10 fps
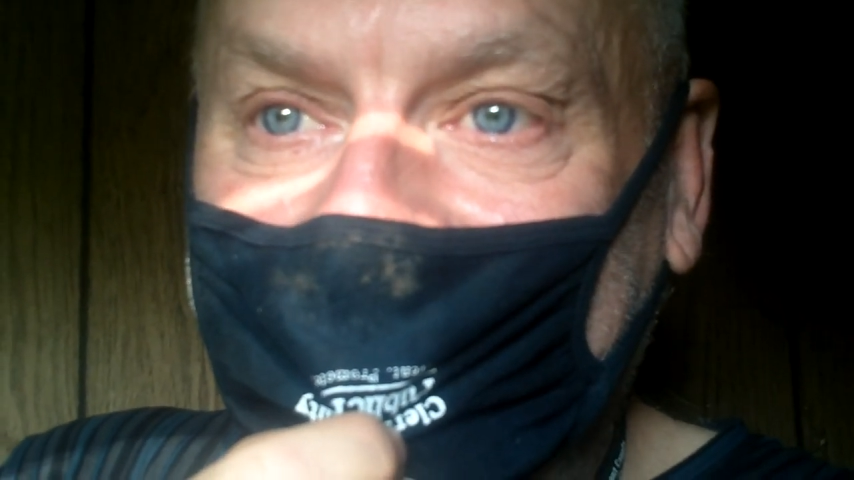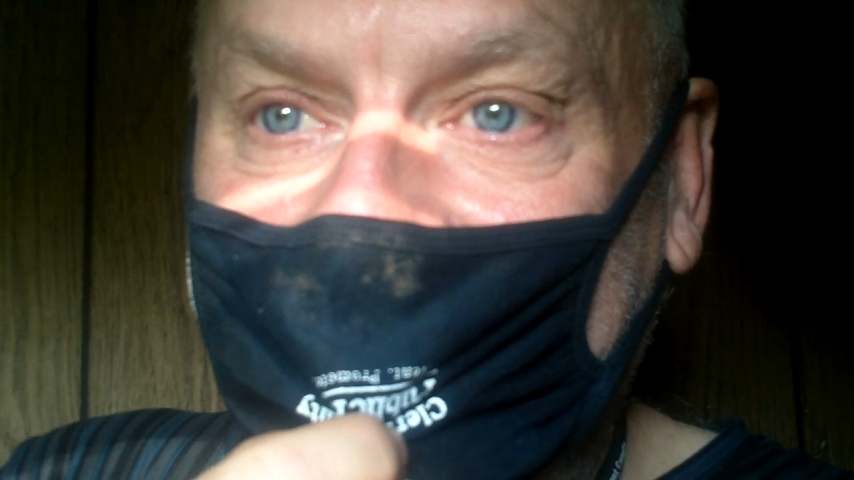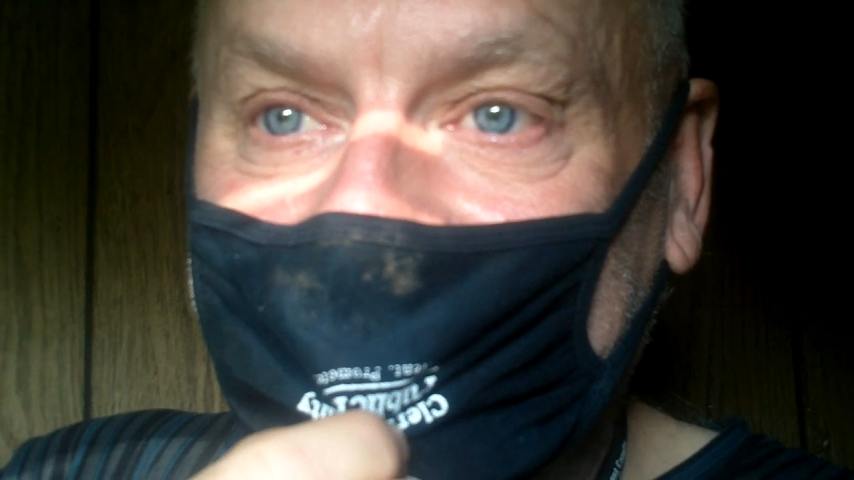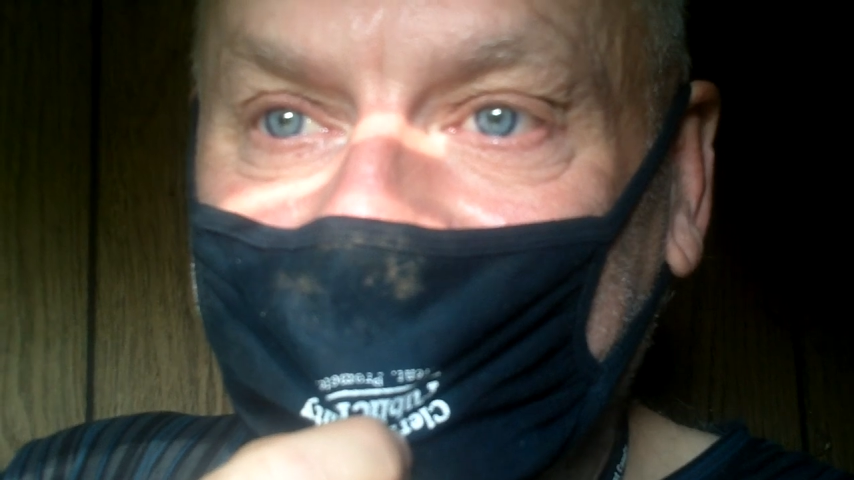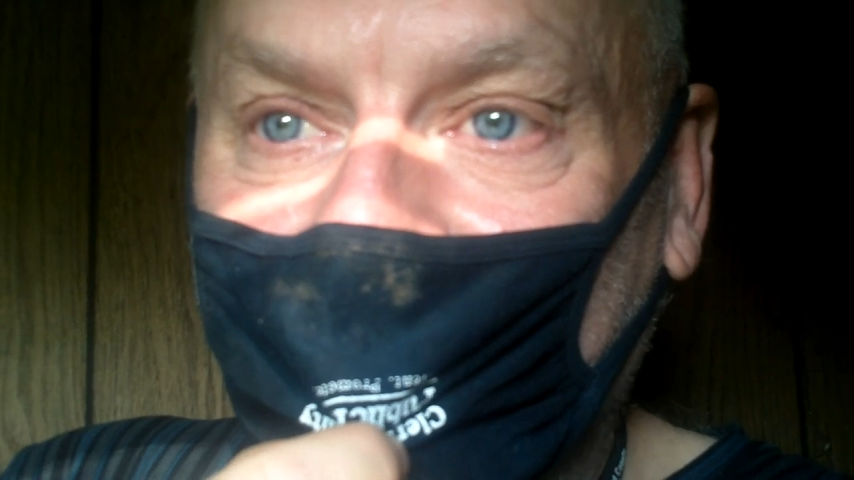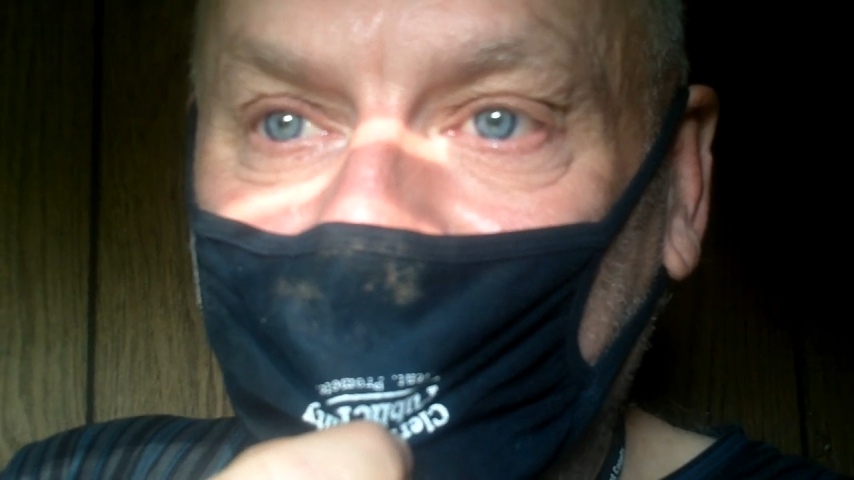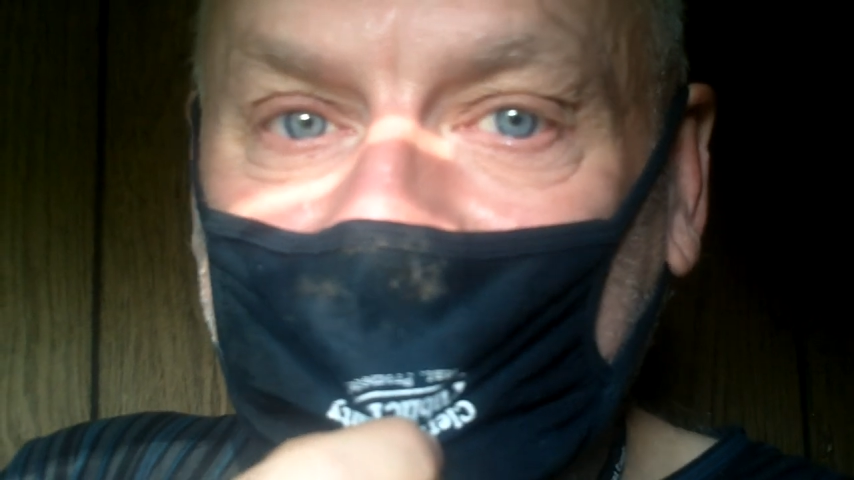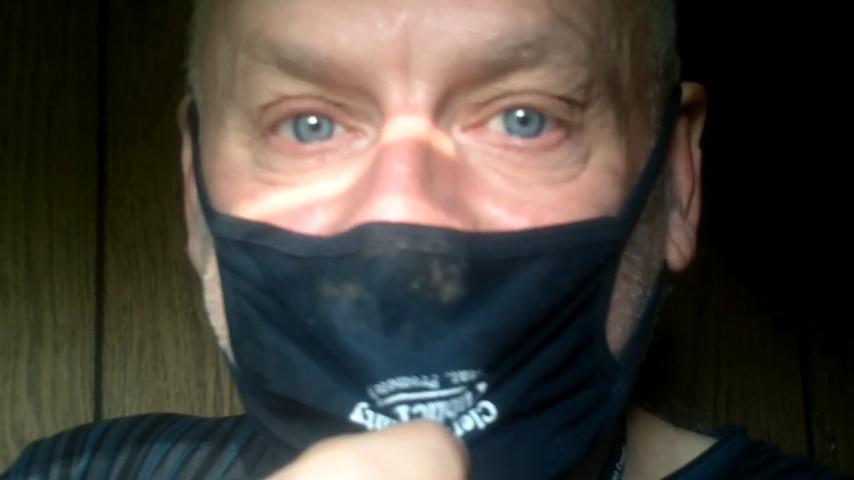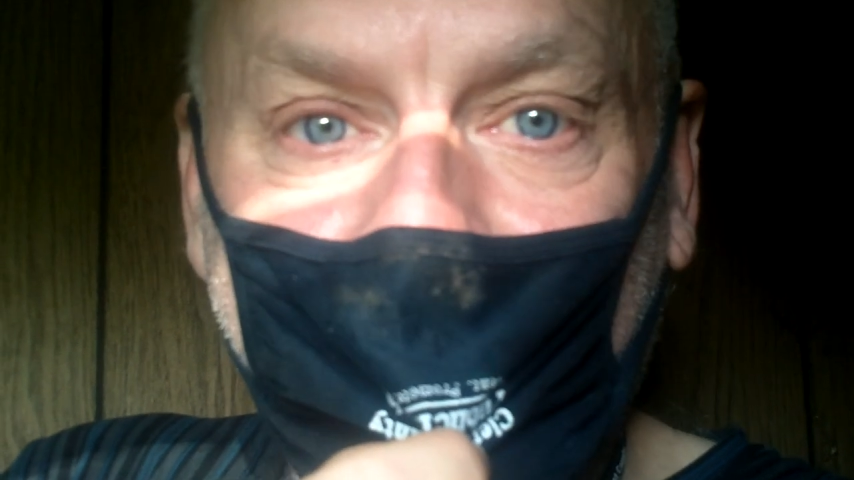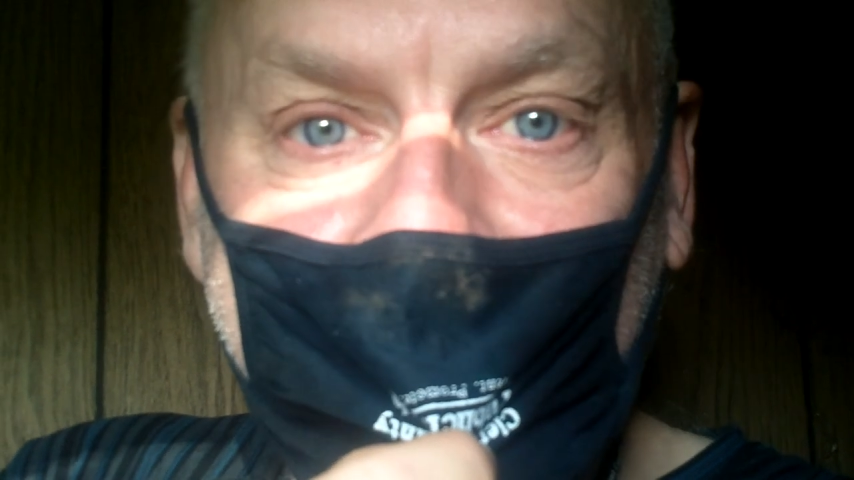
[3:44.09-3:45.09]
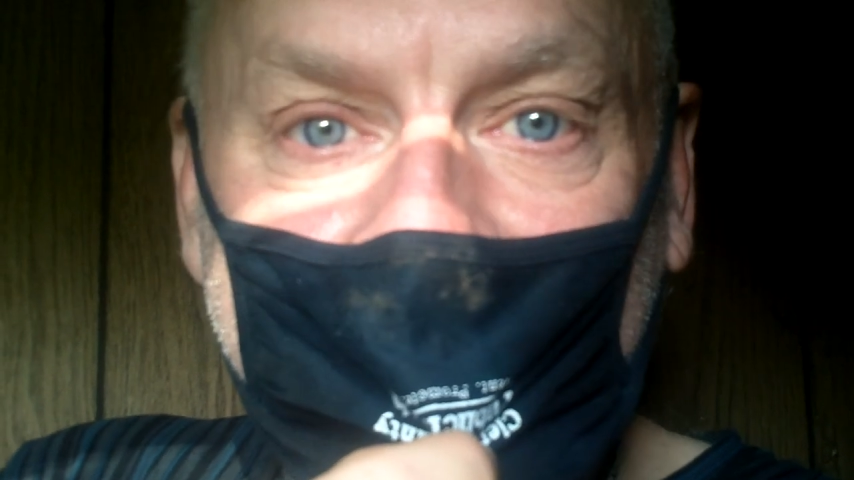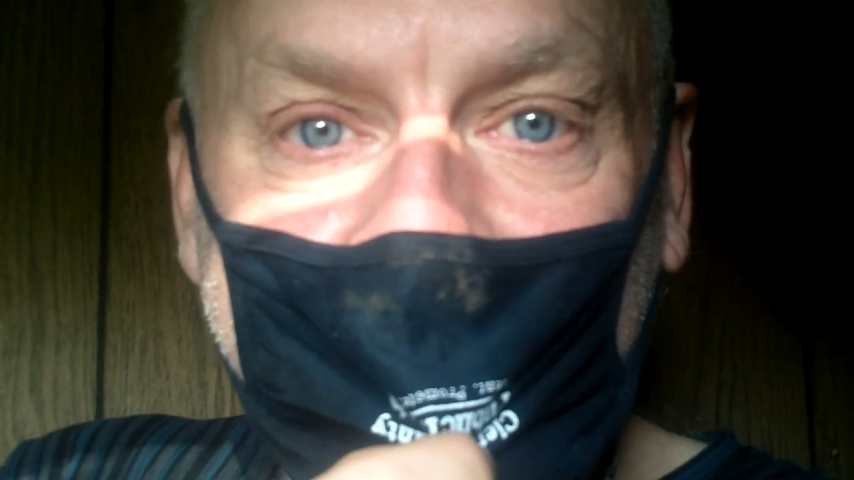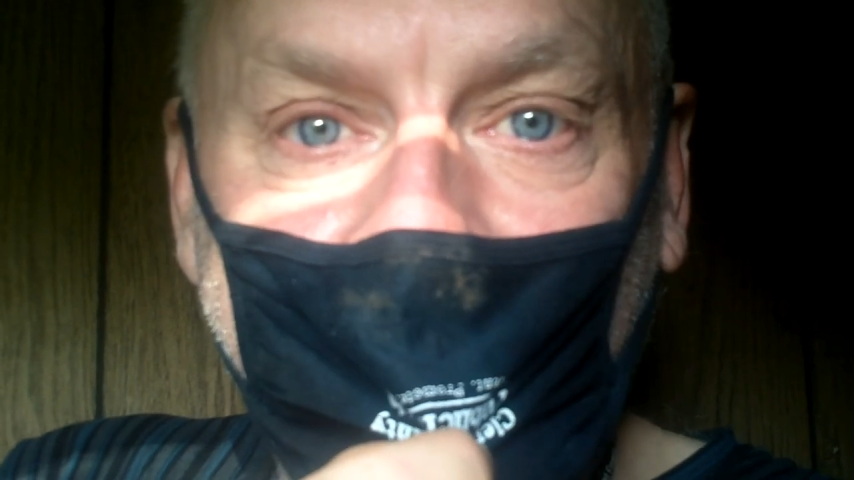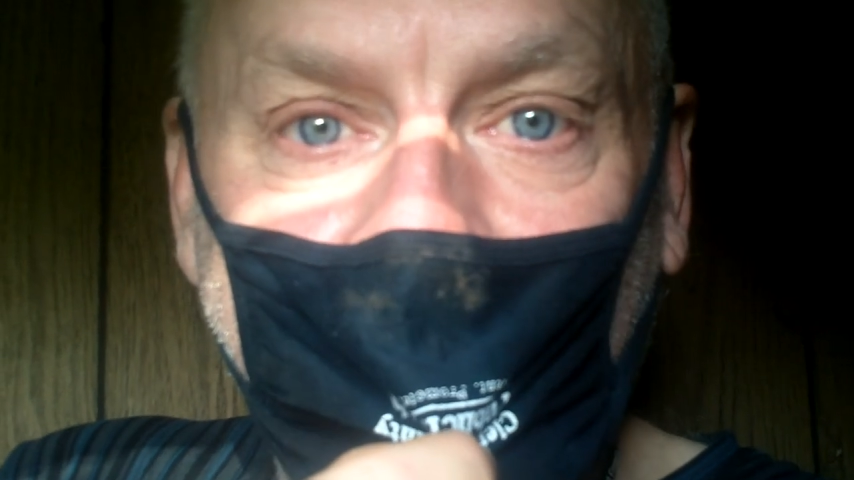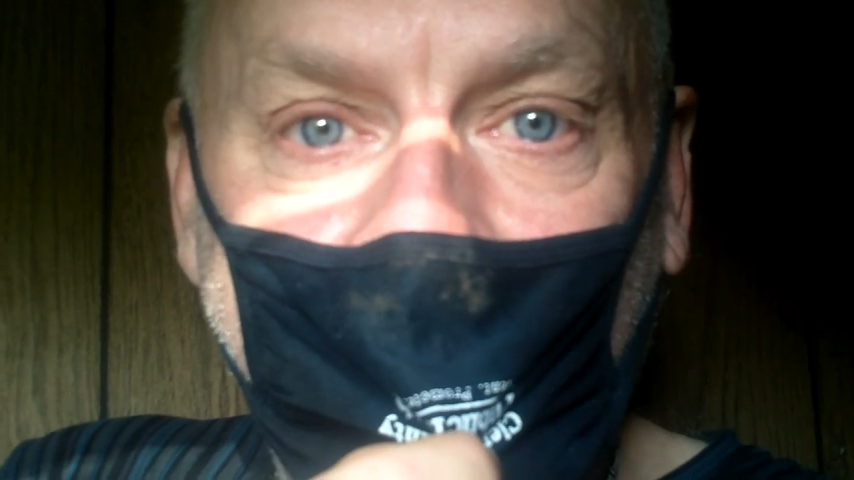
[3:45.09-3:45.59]
and we,
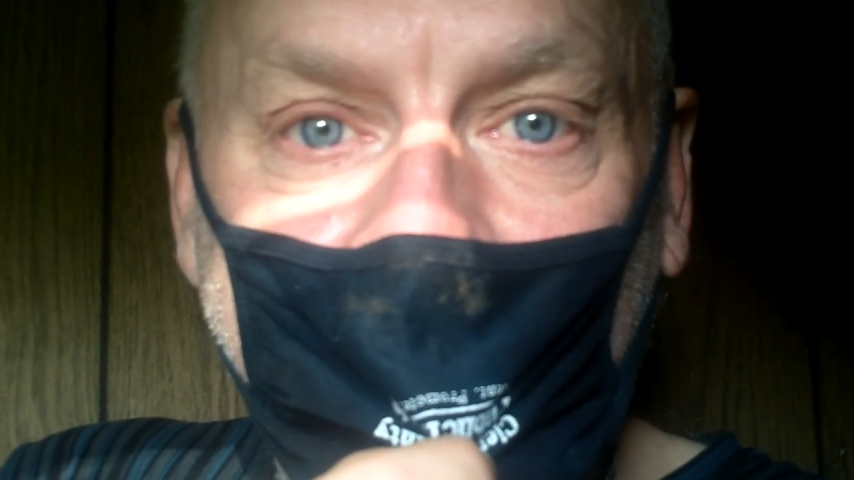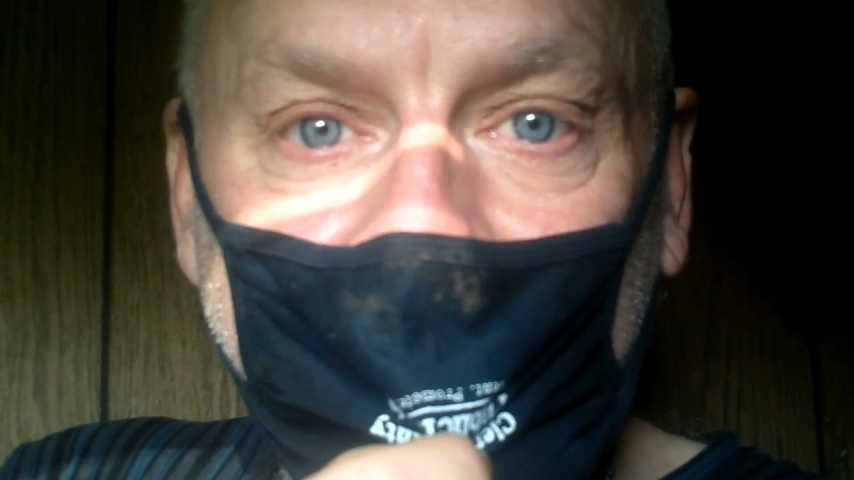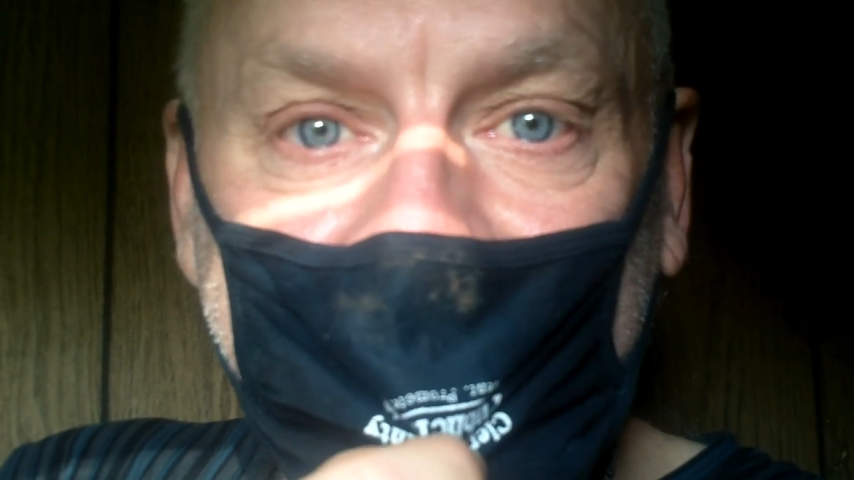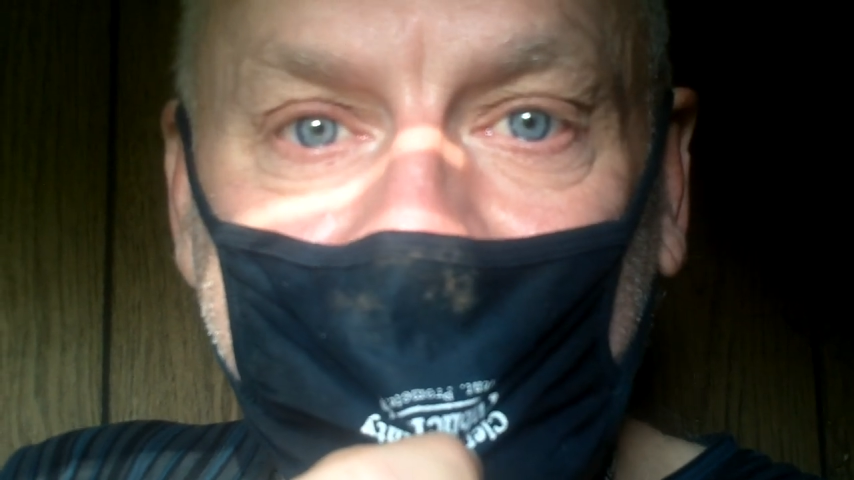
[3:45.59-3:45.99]
we uh,